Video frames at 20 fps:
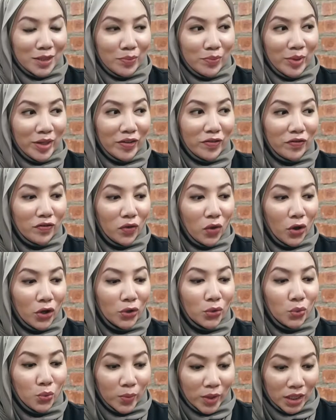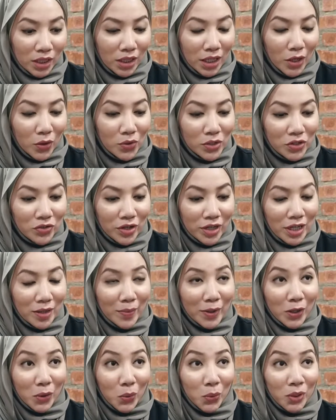Before UMMA, I was running
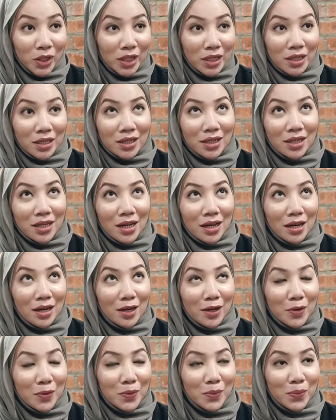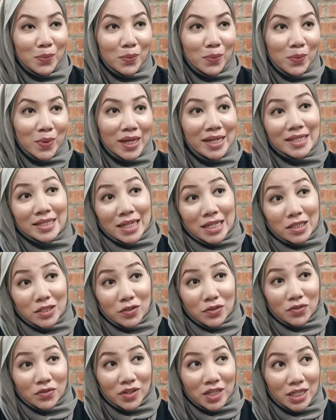my own
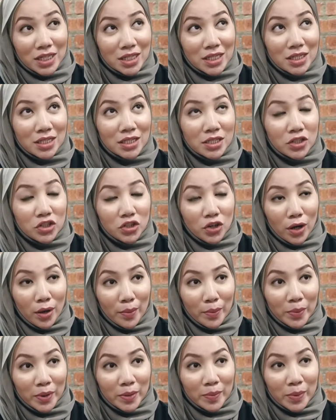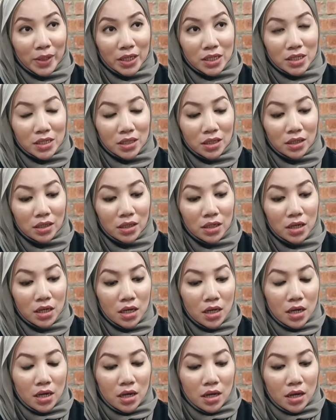accessories shop in Bangsar,
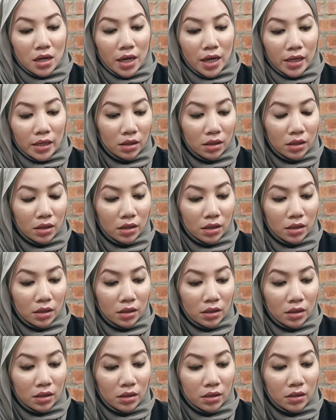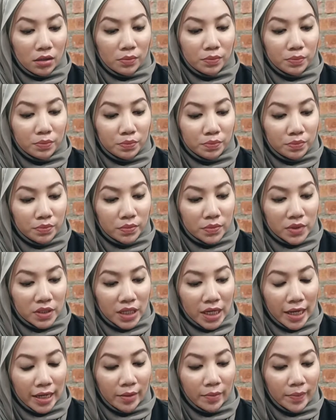and the
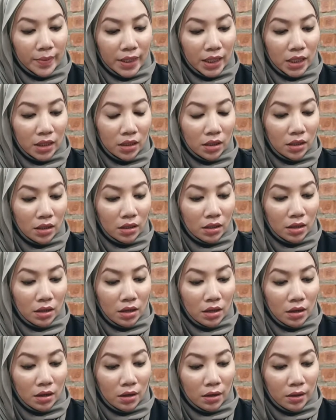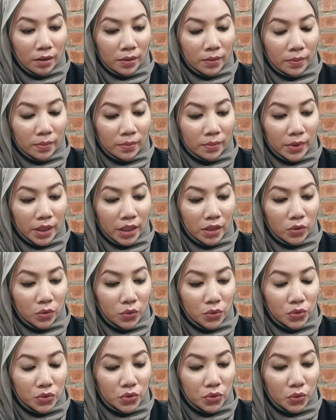timing and
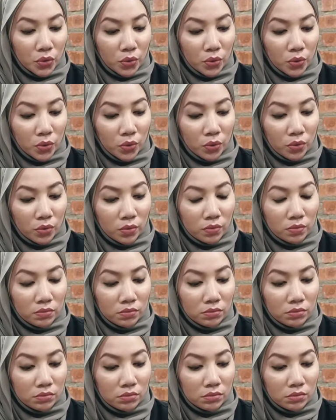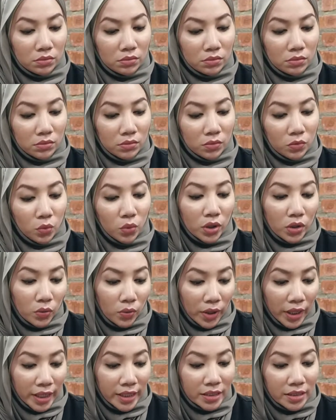also
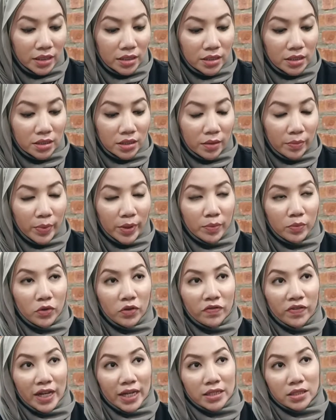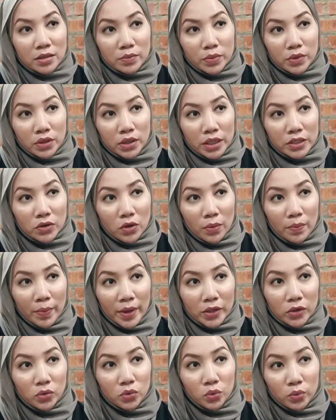work-wise, it's a bit more flexible as
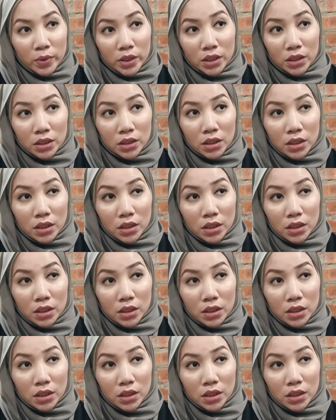compared to UMMA.